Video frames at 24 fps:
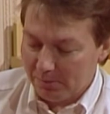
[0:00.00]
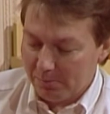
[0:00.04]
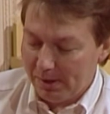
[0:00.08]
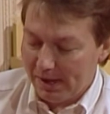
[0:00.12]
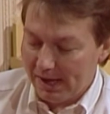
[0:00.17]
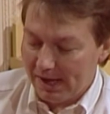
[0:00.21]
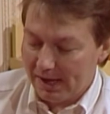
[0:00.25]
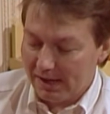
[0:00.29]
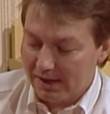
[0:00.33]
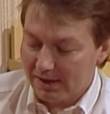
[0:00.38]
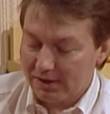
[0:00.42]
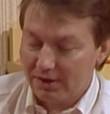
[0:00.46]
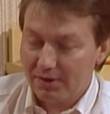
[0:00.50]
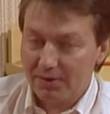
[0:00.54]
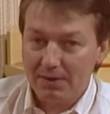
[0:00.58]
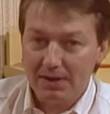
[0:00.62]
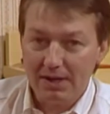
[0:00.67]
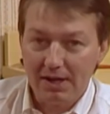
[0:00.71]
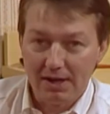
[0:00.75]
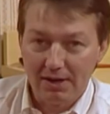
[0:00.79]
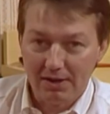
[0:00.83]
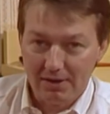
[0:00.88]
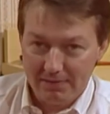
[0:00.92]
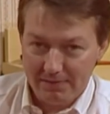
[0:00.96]
pan to
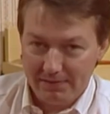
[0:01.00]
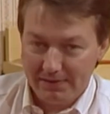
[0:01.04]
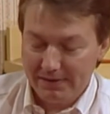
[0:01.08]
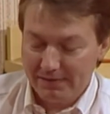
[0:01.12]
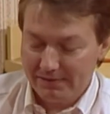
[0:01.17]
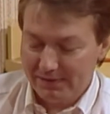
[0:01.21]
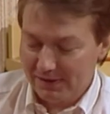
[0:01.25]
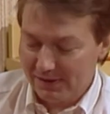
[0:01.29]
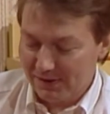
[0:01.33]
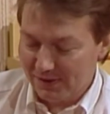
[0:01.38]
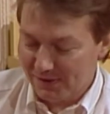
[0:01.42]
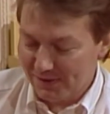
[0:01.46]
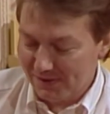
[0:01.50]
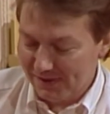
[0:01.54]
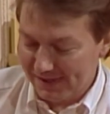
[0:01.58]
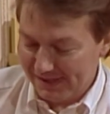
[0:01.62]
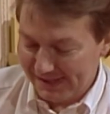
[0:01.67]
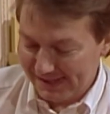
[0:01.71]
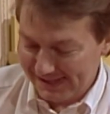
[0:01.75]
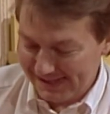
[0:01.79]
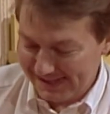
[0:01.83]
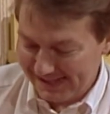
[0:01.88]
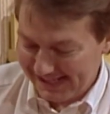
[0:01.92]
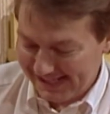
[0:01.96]
350
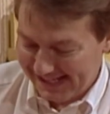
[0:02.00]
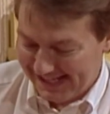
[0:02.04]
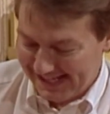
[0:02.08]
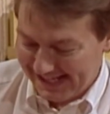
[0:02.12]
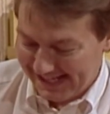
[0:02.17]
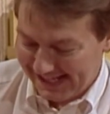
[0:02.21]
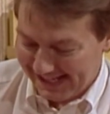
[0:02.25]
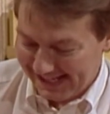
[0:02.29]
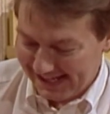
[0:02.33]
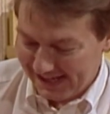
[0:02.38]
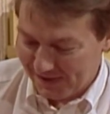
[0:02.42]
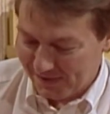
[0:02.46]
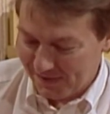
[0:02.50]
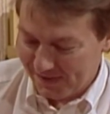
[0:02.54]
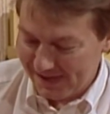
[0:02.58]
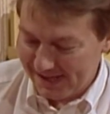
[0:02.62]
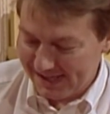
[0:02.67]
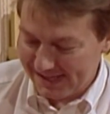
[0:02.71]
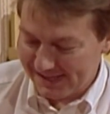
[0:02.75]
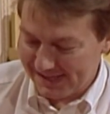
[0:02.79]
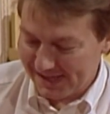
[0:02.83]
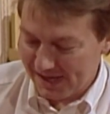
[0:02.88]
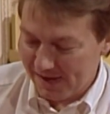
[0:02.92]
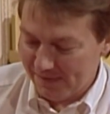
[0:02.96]
degrees.
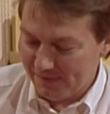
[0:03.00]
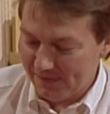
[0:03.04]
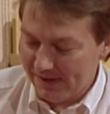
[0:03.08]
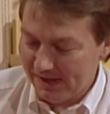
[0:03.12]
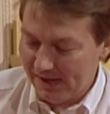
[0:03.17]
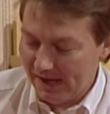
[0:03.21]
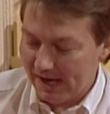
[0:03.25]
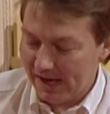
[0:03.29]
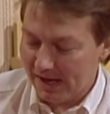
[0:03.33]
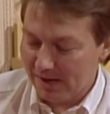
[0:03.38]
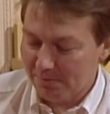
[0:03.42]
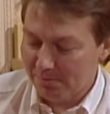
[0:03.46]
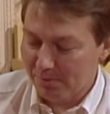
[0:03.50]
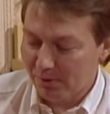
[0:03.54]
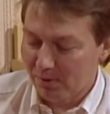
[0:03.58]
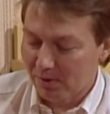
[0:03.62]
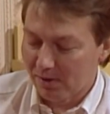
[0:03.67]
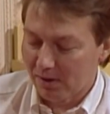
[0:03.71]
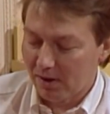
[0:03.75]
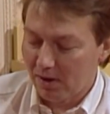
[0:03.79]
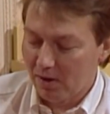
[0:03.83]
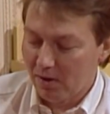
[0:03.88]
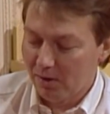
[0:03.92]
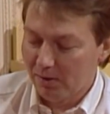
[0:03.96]
Grease oven and
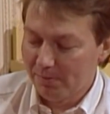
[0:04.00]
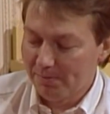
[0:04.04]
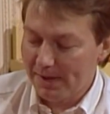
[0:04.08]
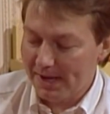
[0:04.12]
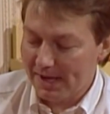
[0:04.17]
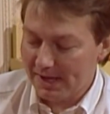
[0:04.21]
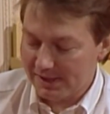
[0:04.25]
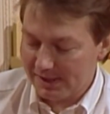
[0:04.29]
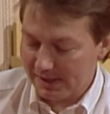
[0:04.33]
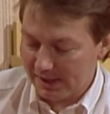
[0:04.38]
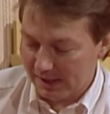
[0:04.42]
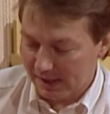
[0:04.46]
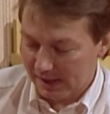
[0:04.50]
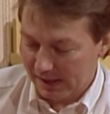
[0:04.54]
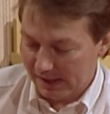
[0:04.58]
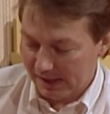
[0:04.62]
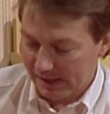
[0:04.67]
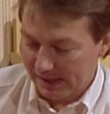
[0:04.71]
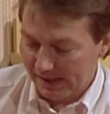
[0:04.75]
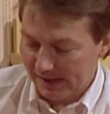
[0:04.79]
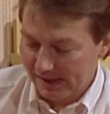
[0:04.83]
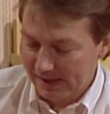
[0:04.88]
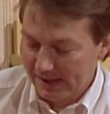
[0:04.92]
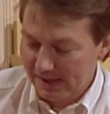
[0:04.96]
pour whole mess
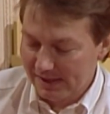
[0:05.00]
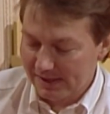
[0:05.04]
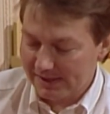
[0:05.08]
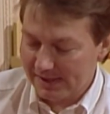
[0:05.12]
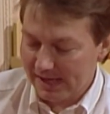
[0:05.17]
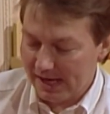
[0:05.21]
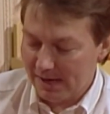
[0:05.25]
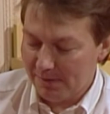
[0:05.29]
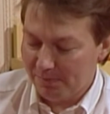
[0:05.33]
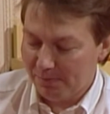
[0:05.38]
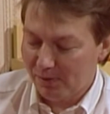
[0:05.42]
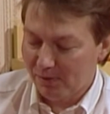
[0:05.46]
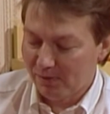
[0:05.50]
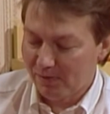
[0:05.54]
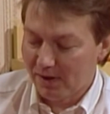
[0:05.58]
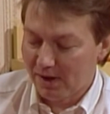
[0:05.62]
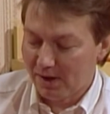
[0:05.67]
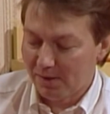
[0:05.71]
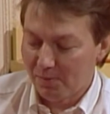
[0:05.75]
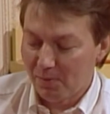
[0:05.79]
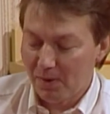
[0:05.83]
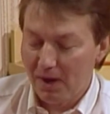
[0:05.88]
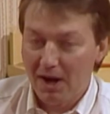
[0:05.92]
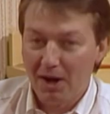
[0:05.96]
in. Sample
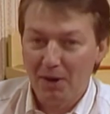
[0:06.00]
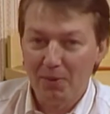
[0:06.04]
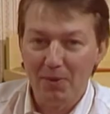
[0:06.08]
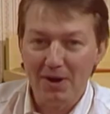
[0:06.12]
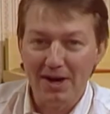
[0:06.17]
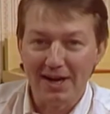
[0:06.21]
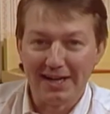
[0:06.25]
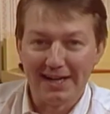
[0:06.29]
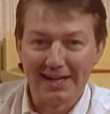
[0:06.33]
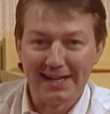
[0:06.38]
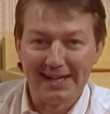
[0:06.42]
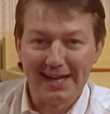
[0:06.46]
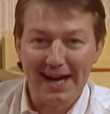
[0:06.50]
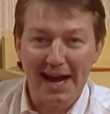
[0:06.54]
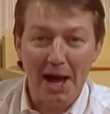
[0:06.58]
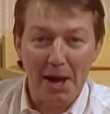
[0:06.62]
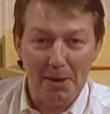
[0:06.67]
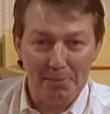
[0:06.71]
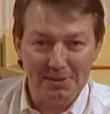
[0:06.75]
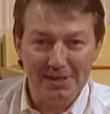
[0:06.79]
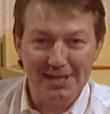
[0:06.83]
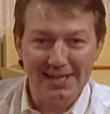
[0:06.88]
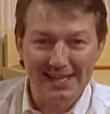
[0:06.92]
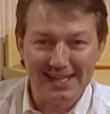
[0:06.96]
rum while waiting.
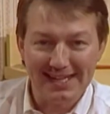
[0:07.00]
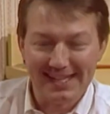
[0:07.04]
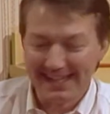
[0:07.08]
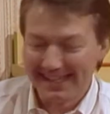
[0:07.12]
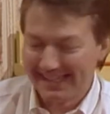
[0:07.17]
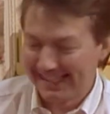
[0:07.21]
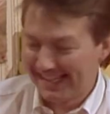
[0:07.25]
Happy eating.